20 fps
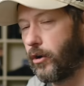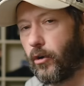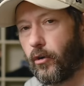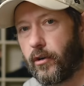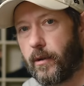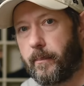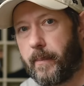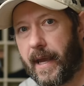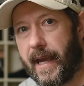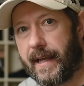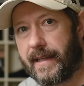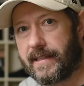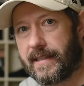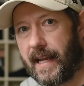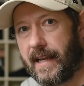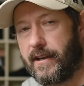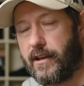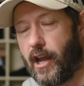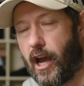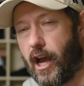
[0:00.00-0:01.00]
all the pics,
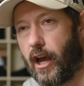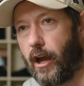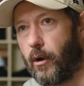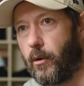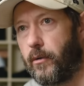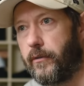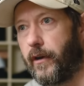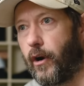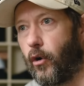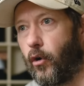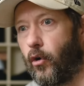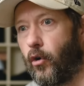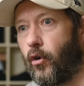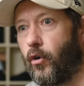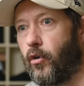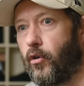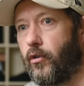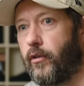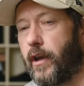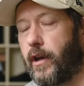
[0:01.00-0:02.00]
I know that
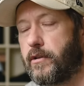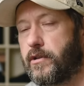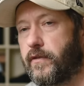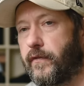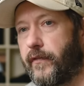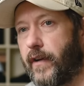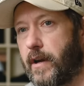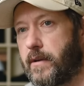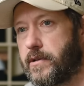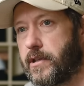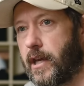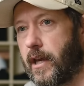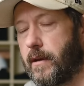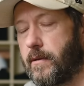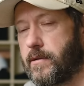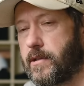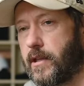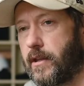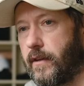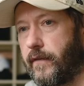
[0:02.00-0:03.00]
all those
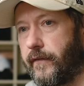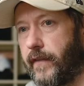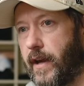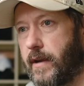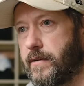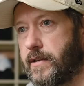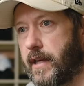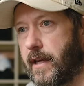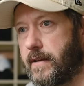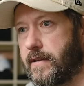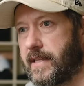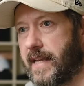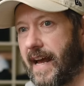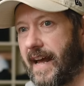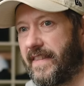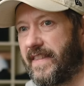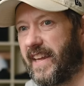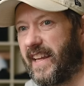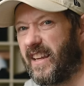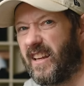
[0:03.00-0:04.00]
photos are the photos that
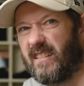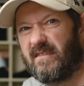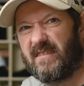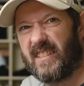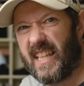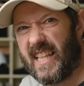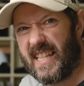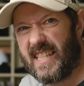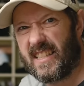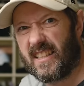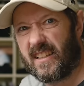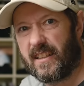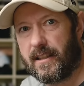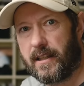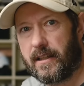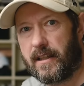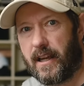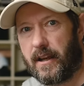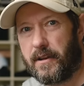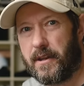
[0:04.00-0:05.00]
I think are decent.
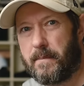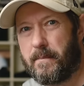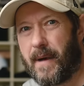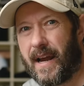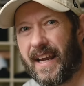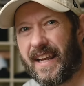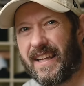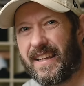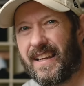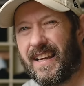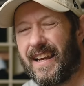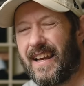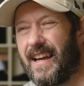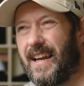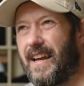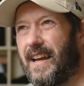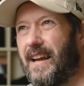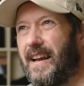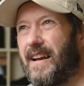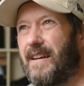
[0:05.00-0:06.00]
You know, they might
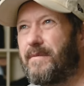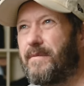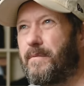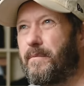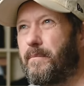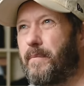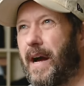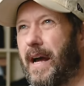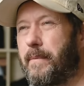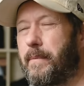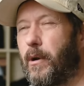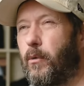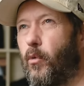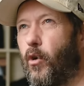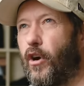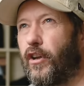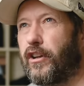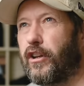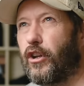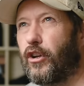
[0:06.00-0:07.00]
might be
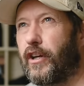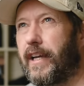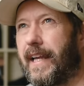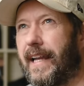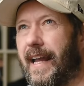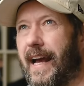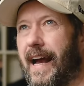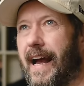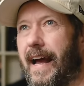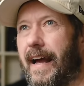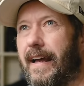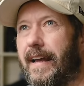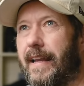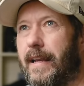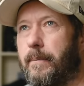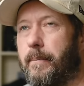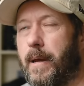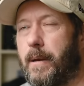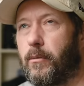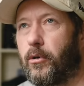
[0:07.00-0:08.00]
worth looking at
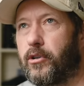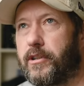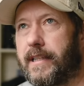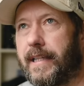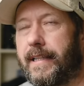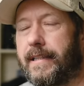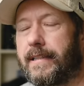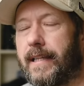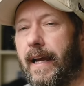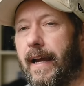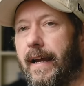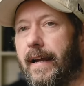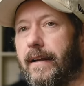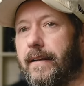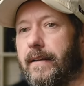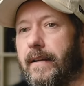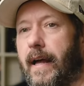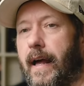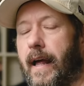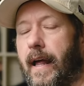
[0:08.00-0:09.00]
in a bit more
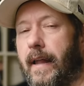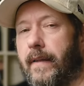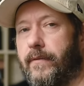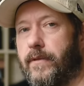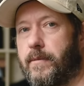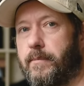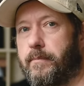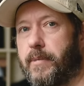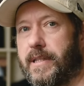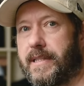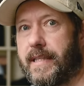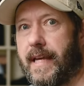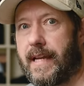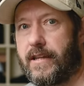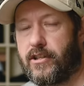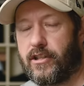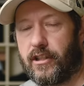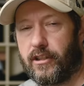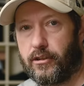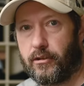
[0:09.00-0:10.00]
detail and
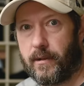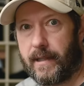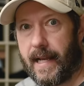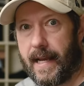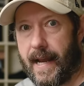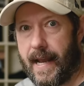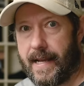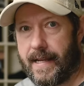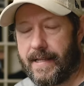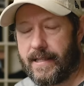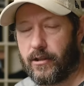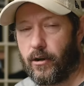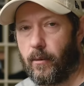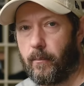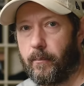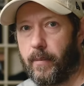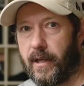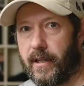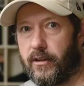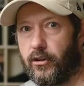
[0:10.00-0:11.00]
potentially doing an edit
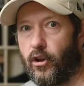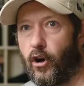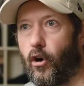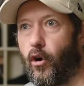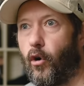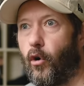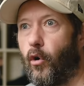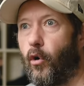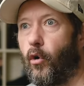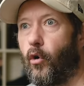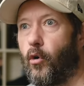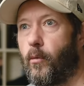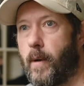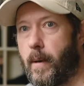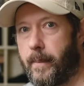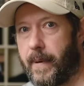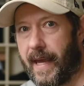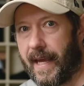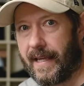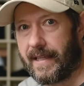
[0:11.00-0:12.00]
on, but not all my
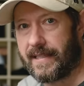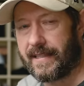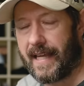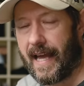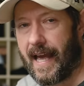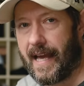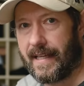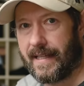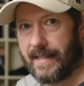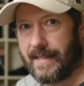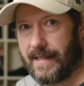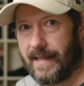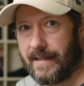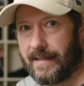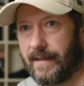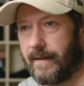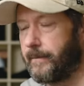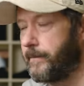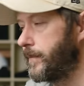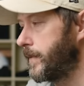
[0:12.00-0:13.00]
picks get
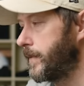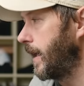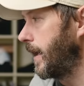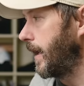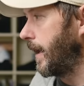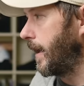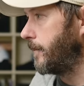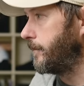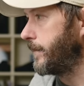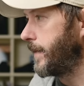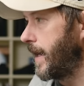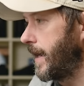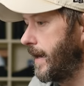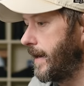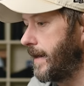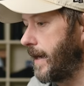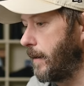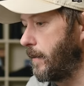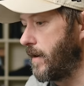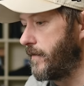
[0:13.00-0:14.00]
edited. Um,
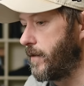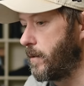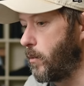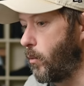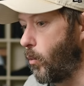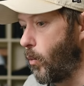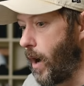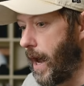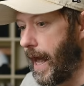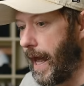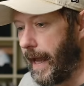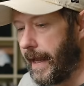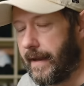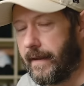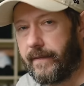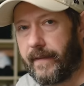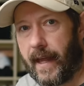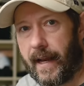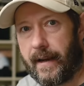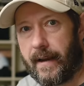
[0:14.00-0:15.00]
now, if I'm
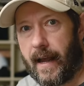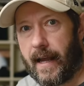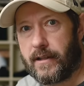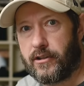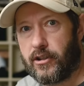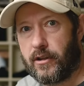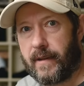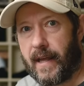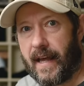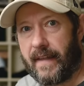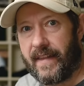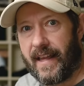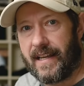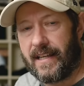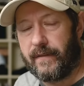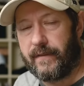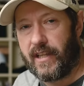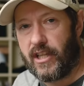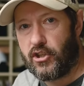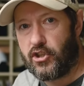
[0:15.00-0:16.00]
away, then I do that at the
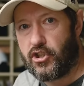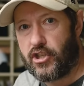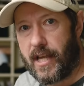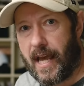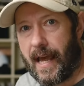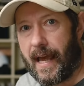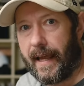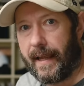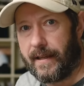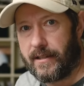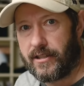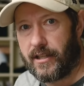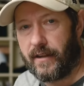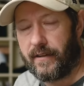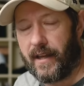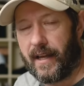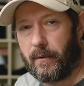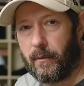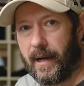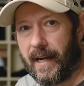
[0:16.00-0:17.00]
end of each day so
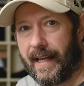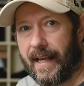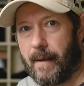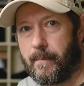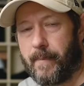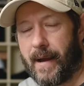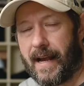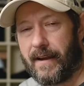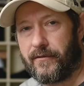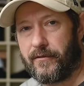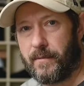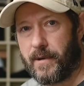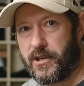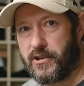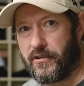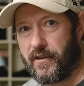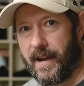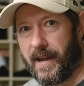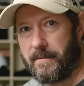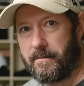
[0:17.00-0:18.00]
that when I get back from a
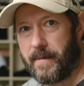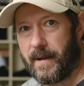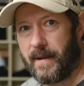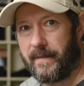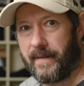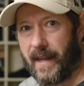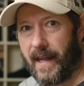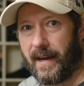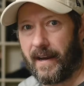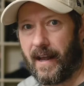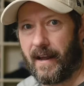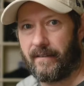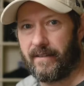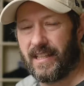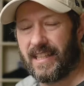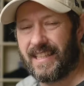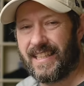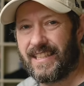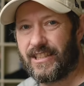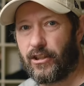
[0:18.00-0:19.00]
trip, then I've
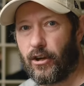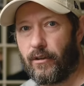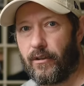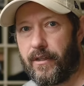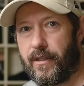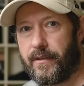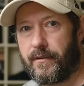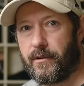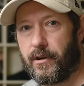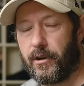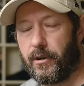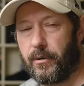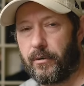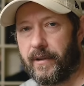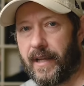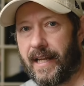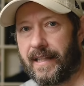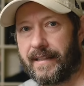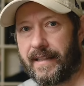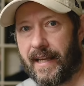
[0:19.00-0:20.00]
at least gone through
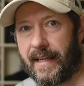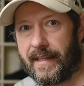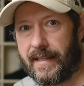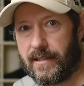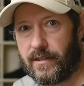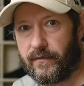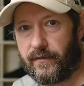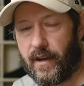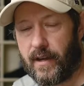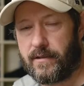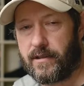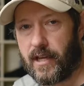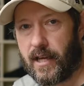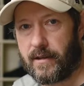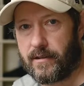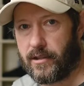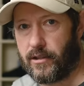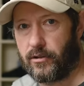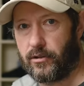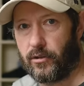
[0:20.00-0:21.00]
that day's
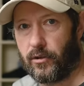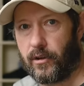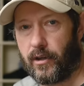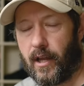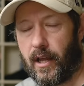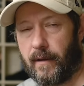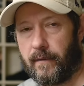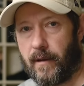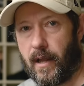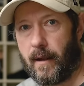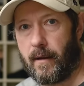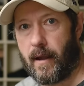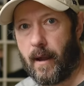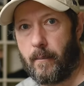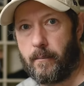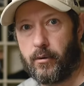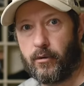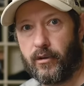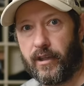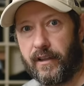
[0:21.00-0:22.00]
photos and done a,
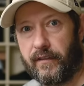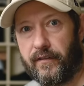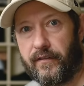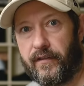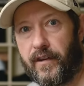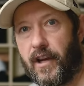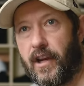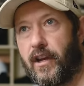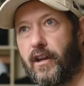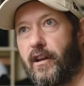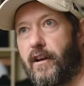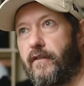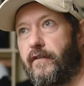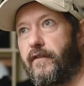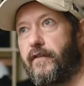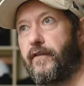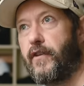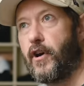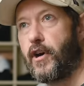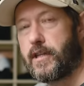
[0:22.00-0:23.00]
a brief
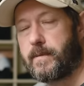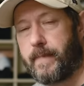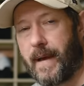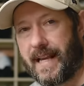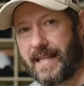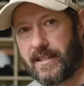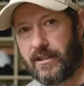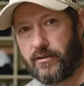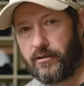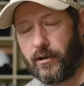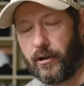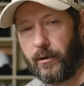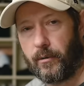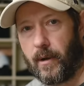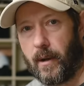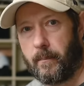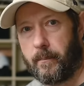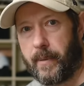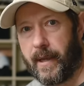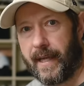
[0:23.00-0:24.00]
first pass
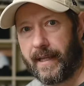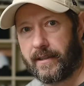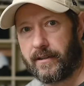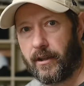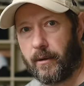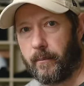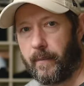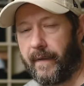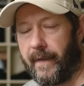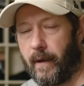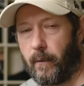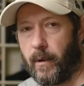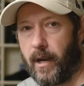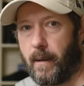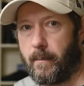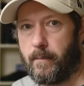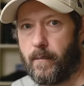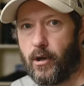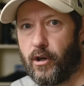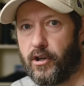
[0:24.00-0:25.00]
through and picked them. And then when
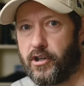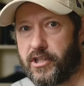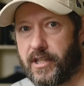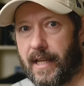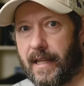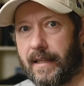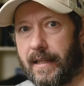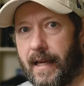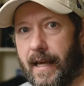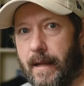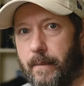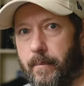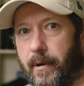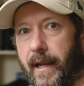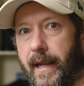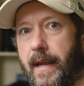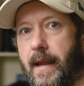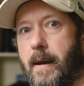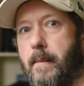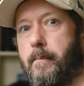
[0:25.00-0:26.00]
I merge that
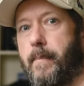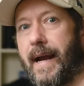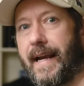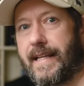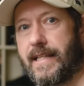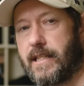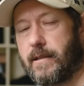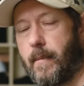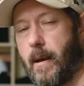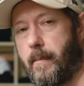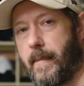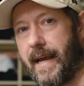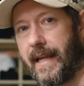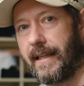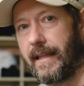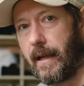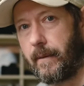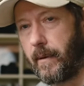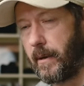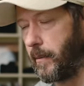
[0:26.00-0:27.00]
library back into my
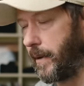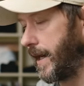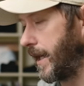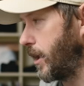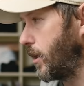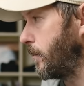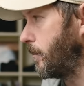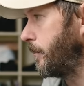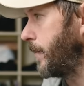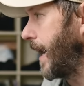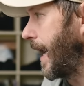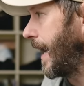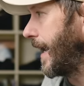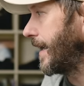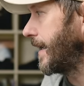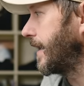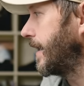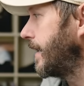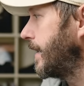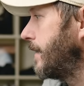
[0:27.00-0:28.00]
main library when I come
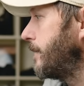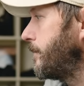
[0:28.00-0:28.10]
back,